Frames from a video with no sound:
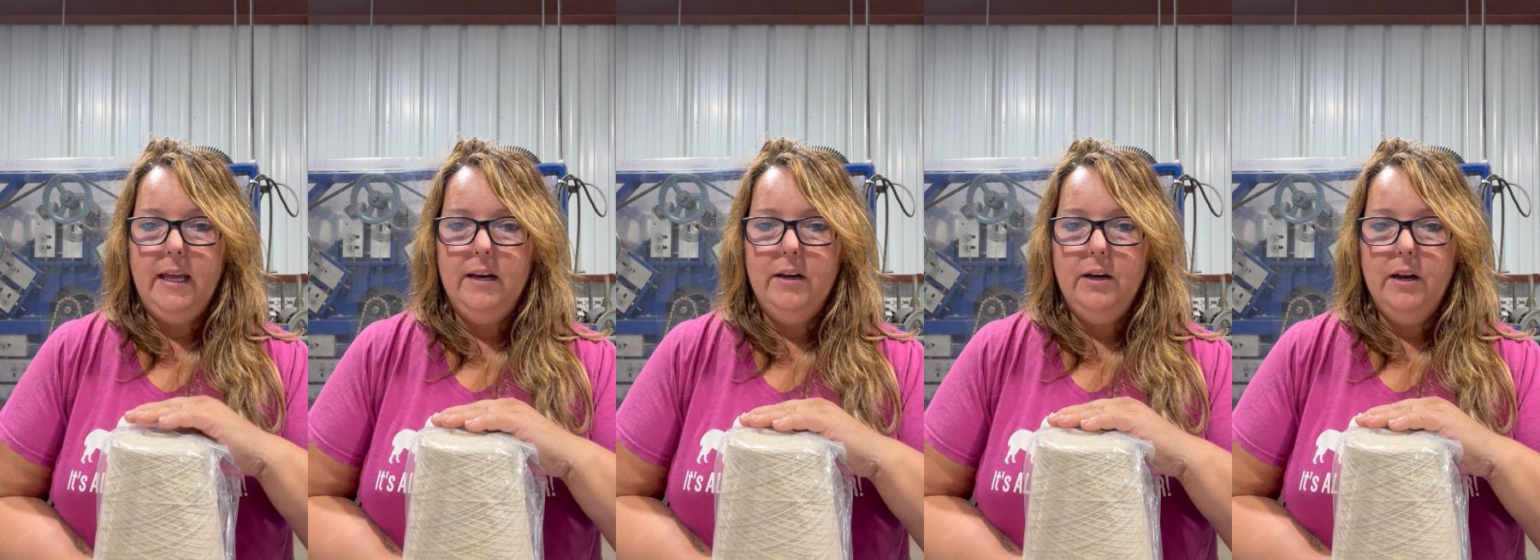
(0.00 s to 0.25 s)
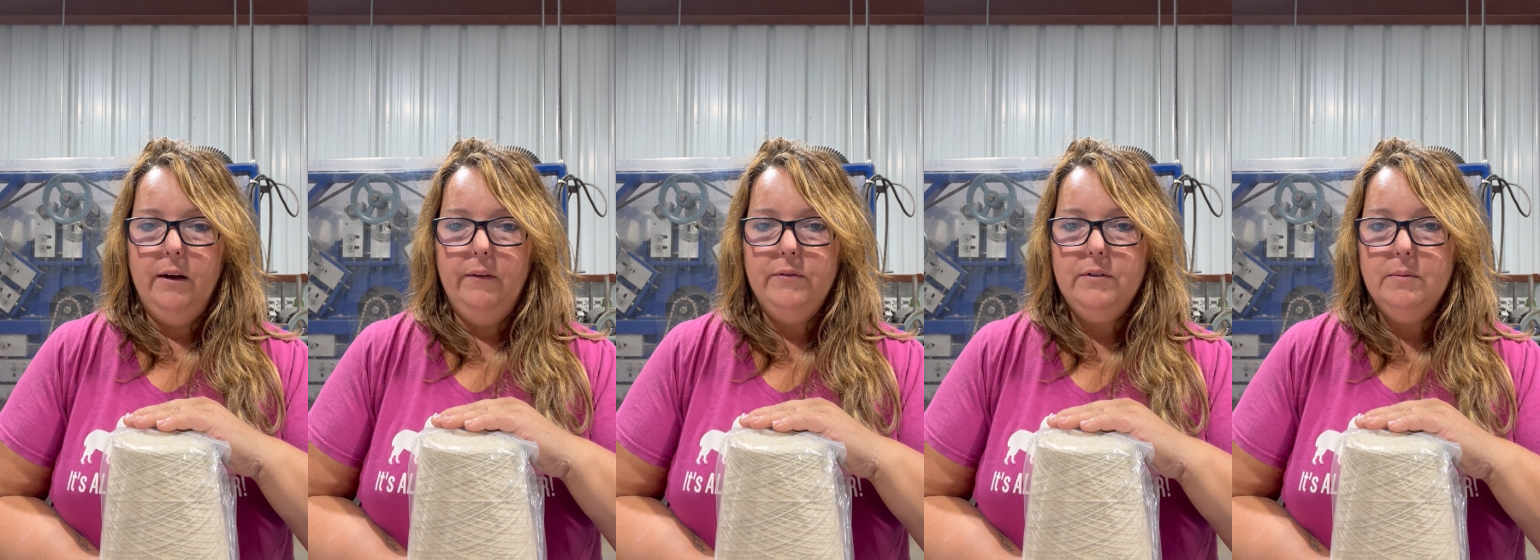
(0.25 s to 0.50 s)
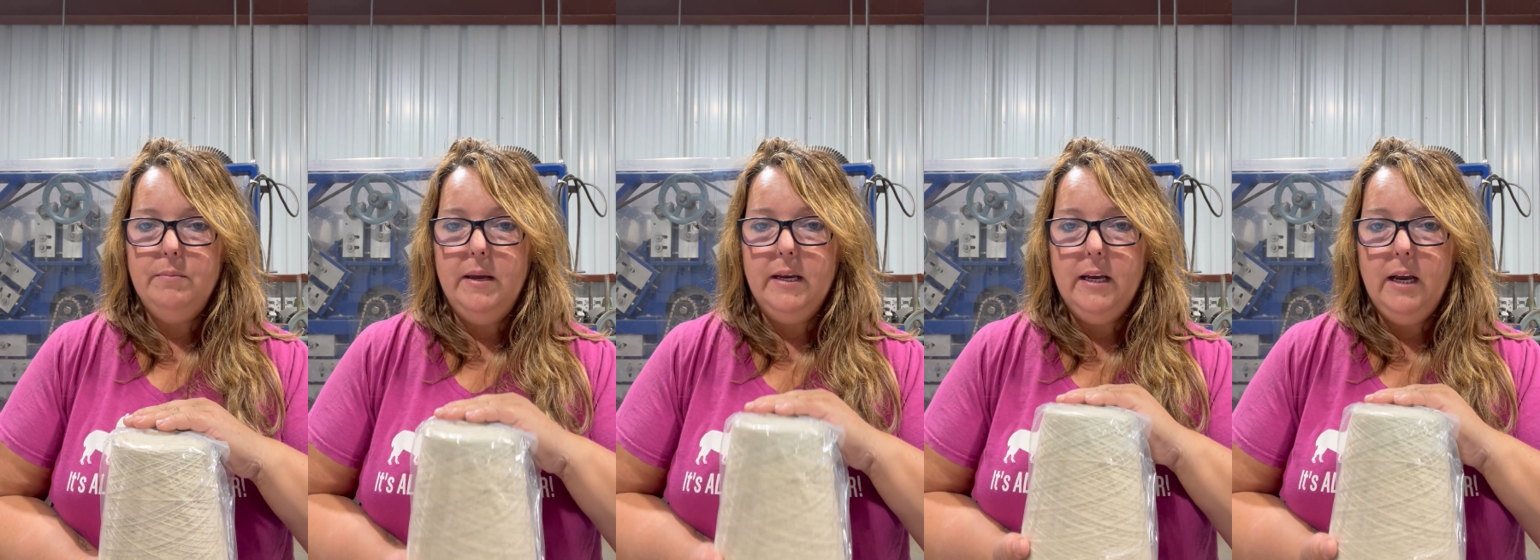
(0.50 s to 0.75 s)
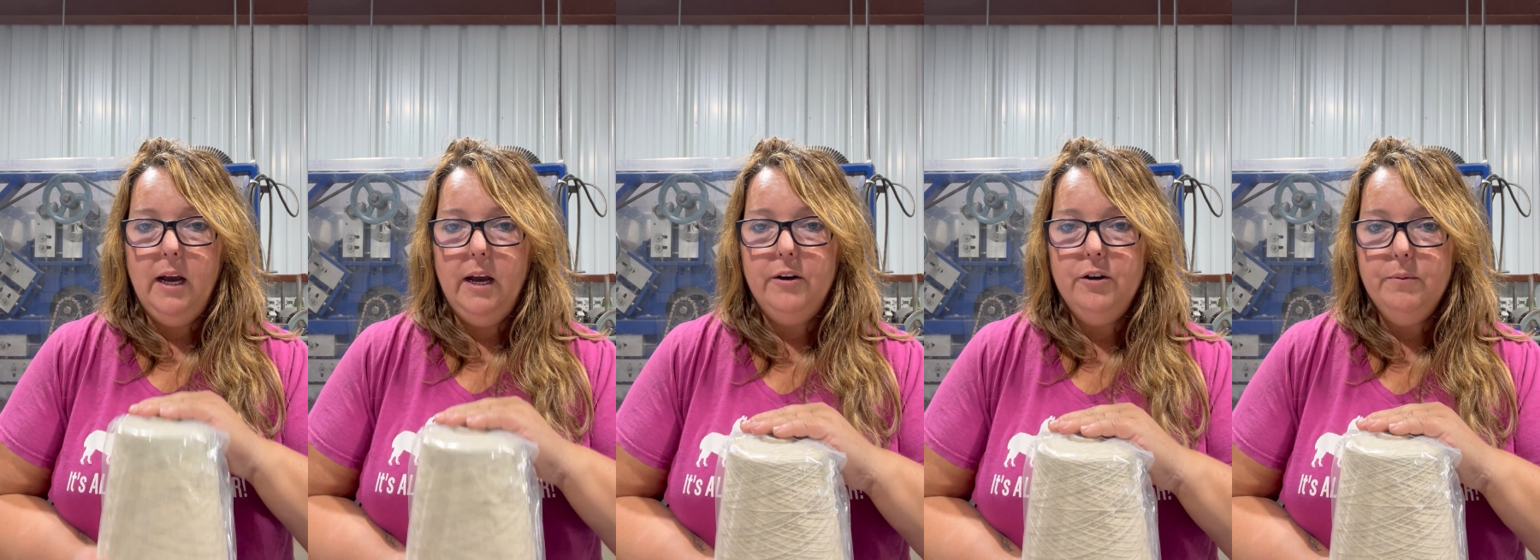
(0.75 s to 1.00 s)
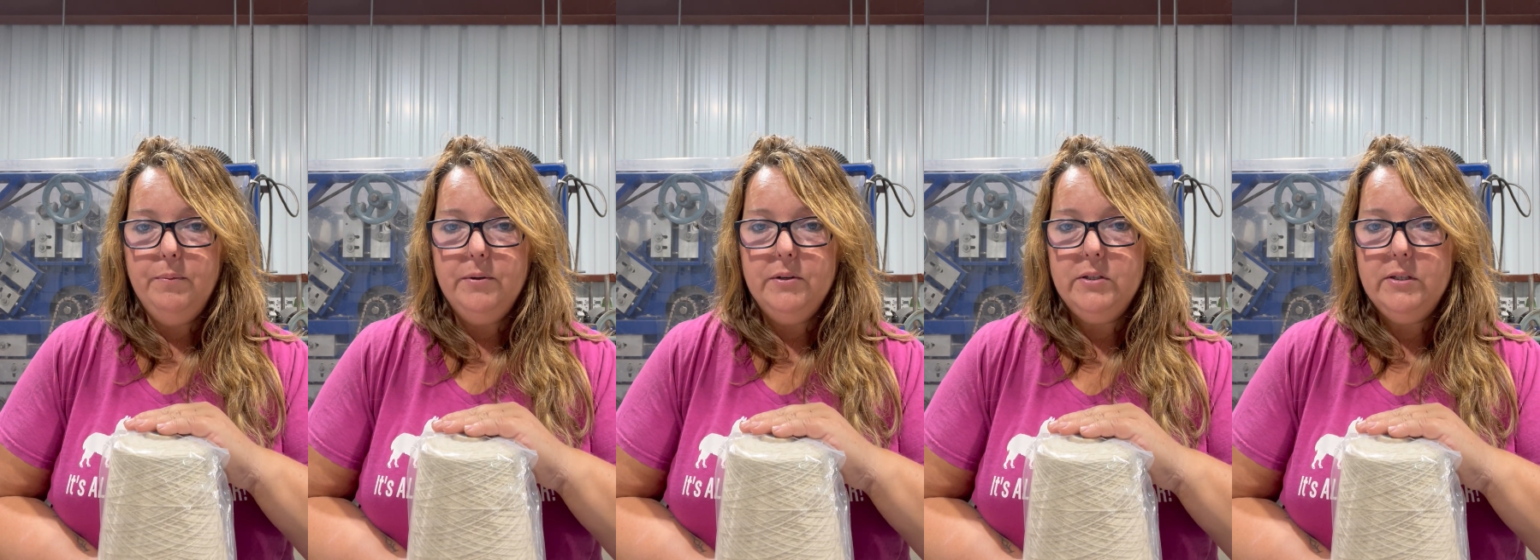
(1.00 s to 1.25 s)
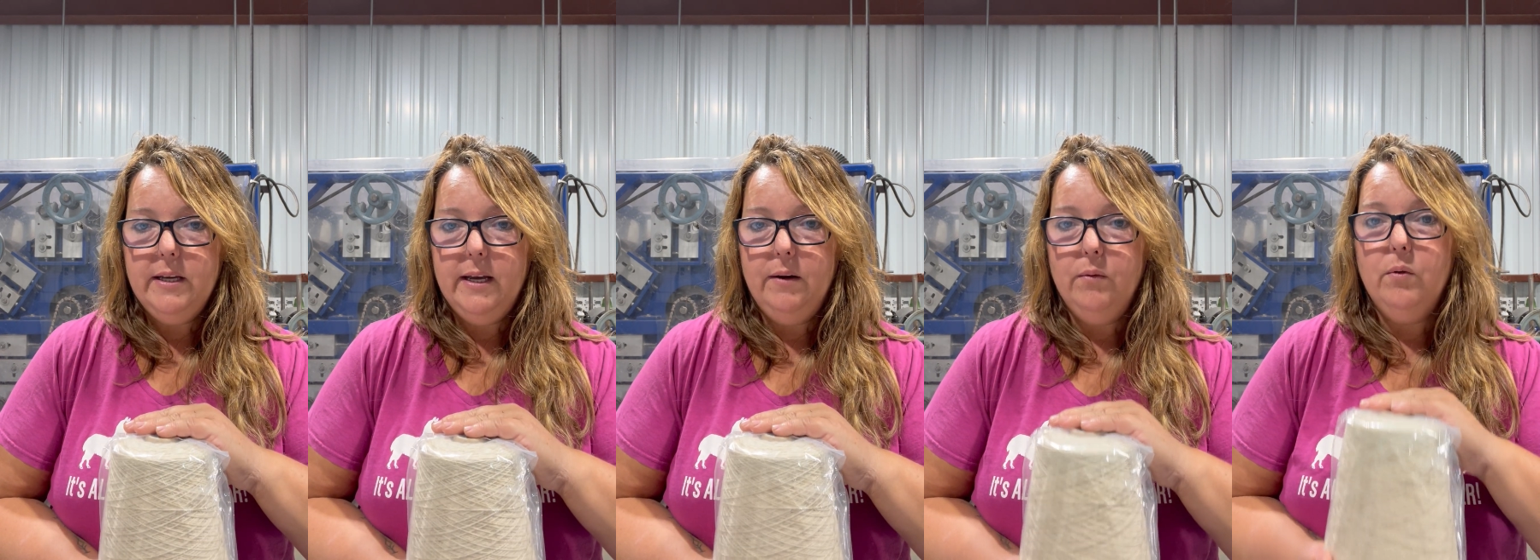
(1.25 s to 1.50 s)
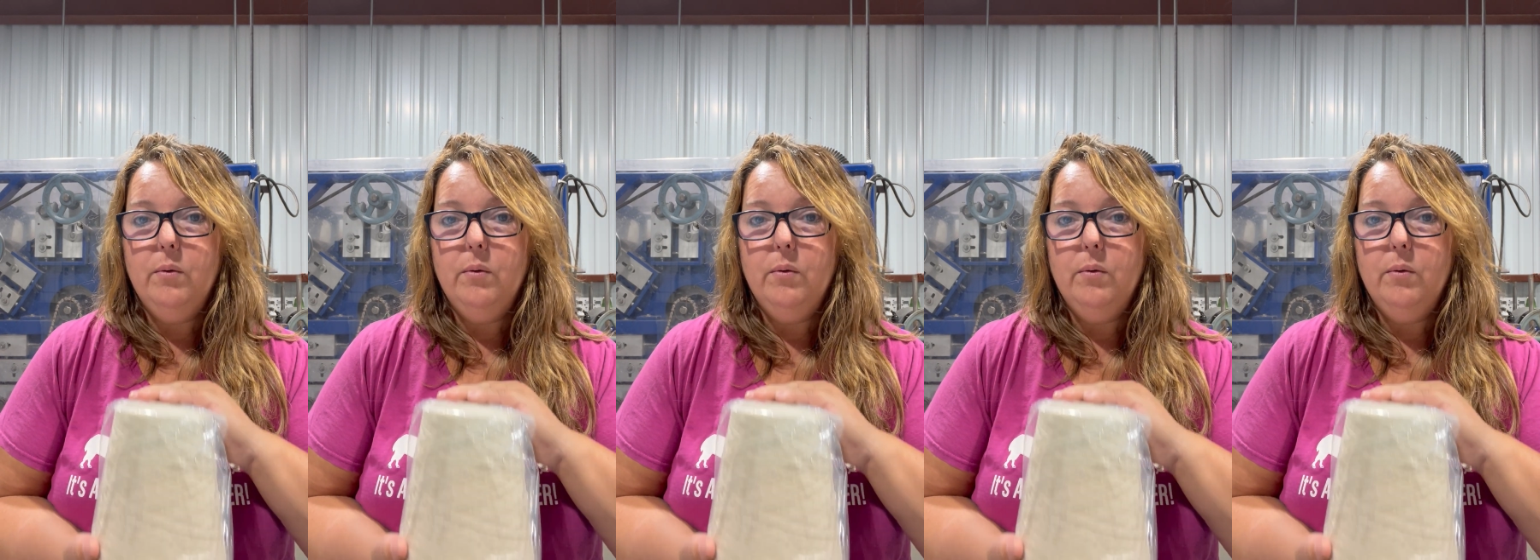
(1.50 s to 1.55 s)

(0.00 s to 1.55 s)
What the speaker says: enough to make 100%,